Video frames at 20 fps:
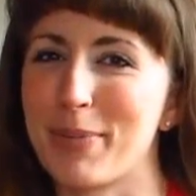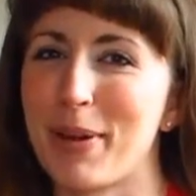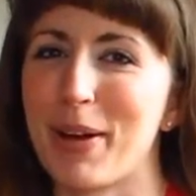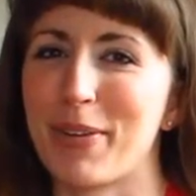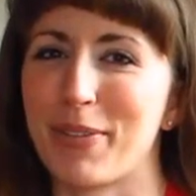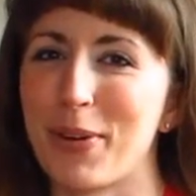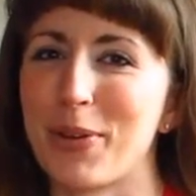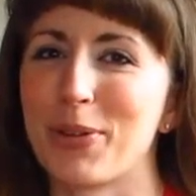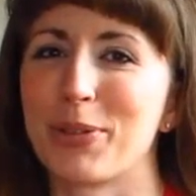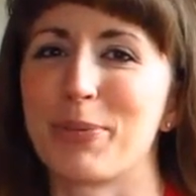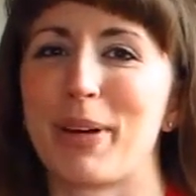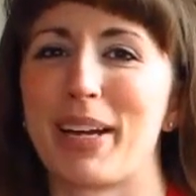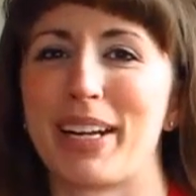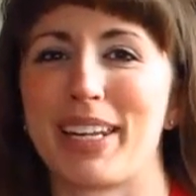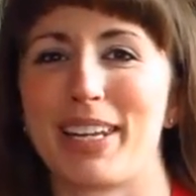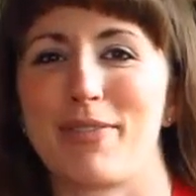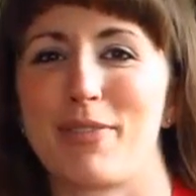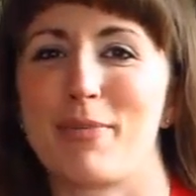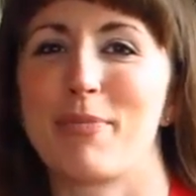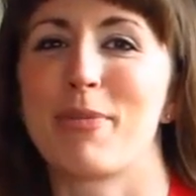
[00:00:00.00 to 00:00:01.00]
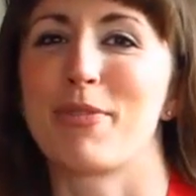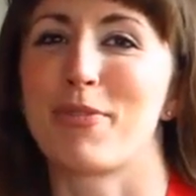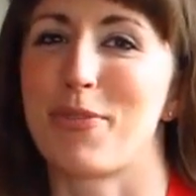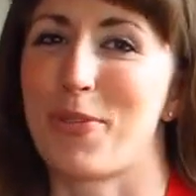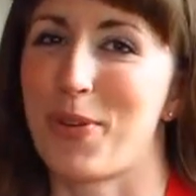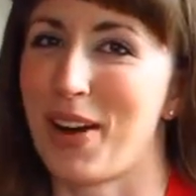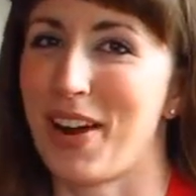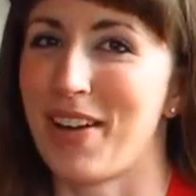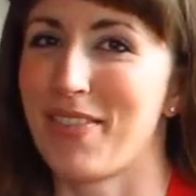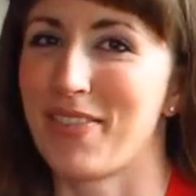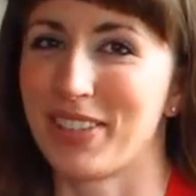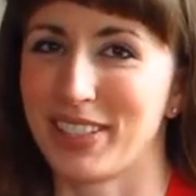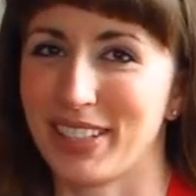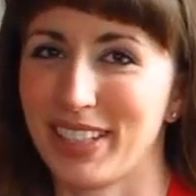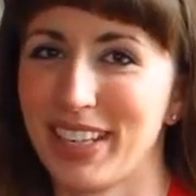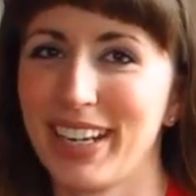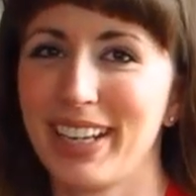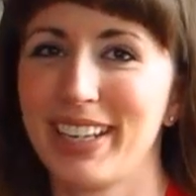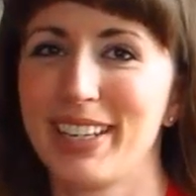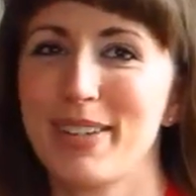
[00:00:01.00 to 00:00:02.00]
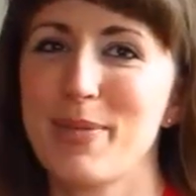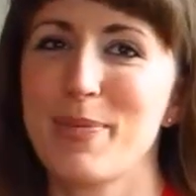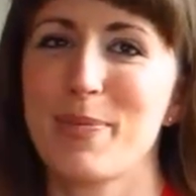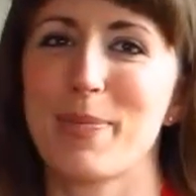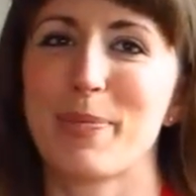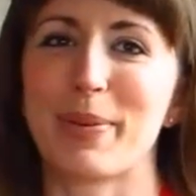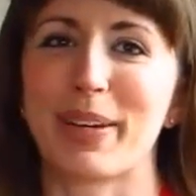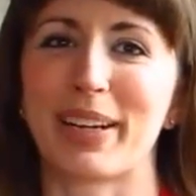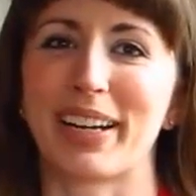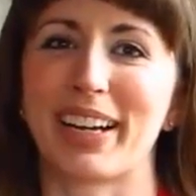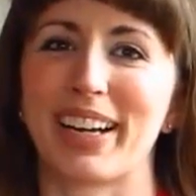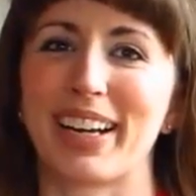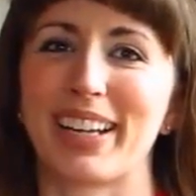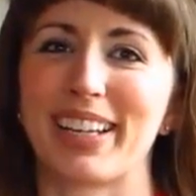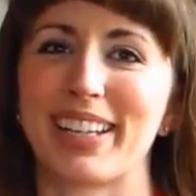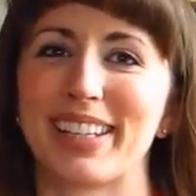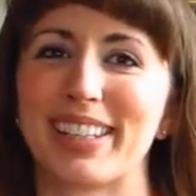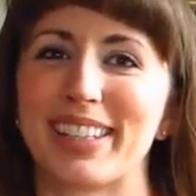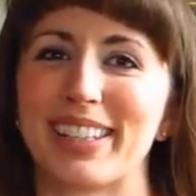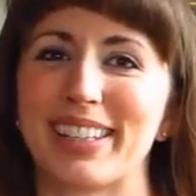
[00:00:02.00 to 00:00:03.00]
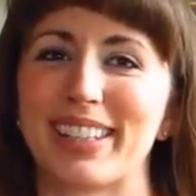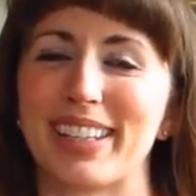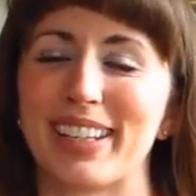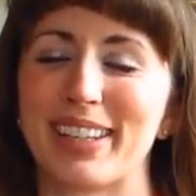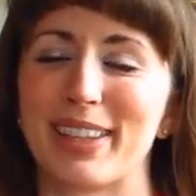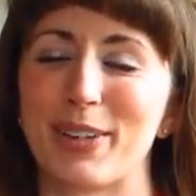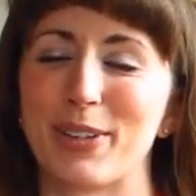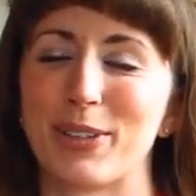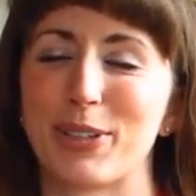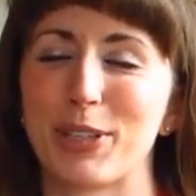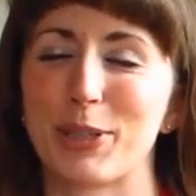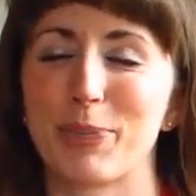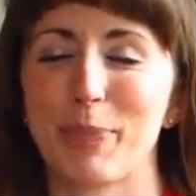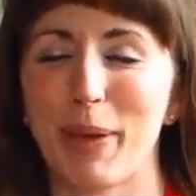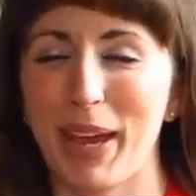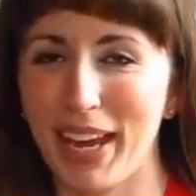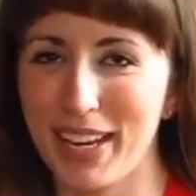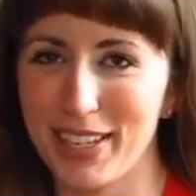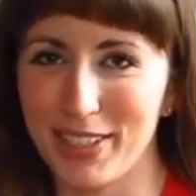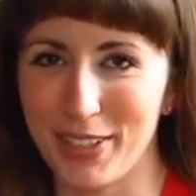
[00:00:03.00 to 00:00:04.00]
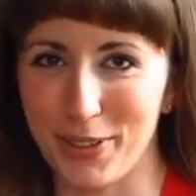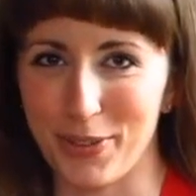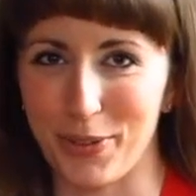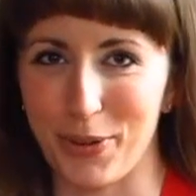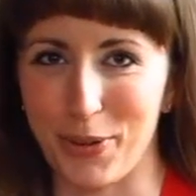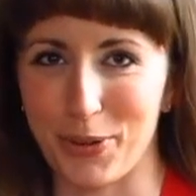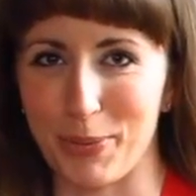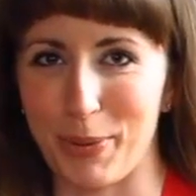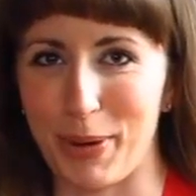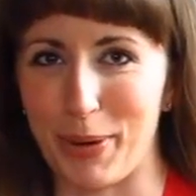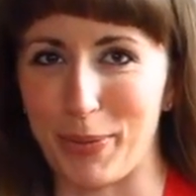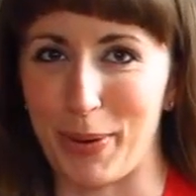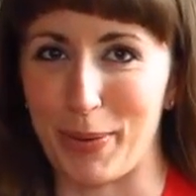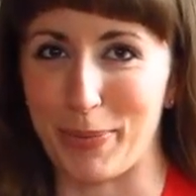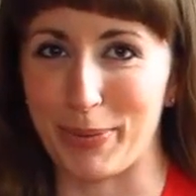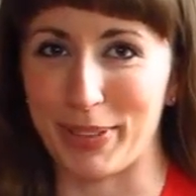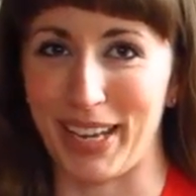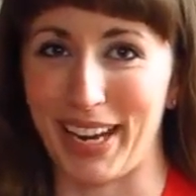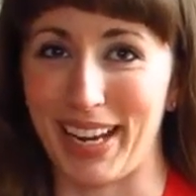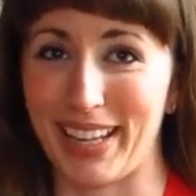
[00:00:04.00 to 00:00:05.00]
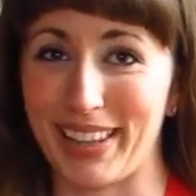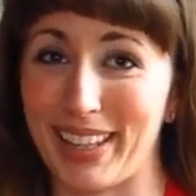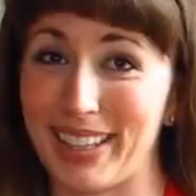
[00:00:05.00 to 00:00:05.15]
about Rosemont even before I visited, because there's this page on the Rosemont website